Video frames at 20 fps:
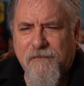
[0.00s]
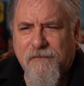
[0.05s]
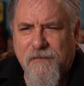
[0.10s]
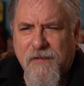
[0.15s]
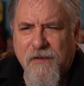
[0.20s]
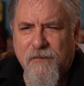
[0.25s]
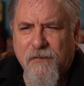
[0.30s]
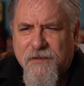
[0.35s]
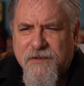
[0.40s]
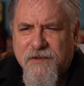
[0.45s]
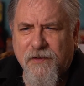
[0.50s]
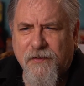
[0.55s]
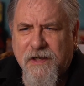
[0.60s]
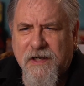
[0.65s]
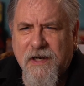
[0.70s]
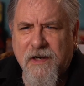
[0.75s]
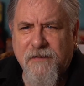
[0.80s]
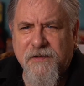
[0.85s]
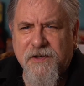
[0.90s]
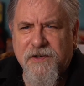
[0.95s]
it was already
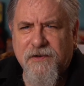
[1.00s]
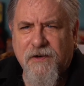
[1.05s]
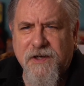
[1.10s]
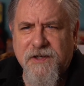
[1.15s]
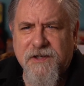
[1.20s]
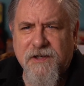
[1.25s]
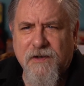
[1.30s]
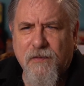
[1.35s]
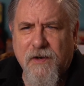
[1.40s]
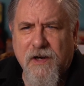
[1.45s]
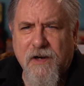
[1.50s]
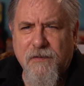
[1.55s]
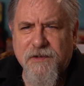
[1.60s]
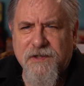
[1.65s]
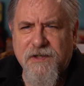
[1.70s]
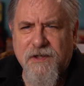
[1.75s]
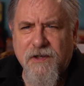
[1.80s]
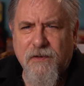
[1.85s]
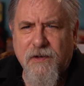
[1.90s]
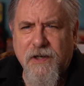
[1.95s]
kind of entrenched in what I
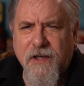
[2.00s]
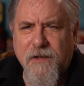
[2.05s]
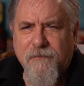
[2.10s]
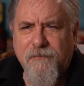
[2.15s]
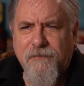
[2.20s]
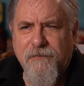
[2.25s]
was doing,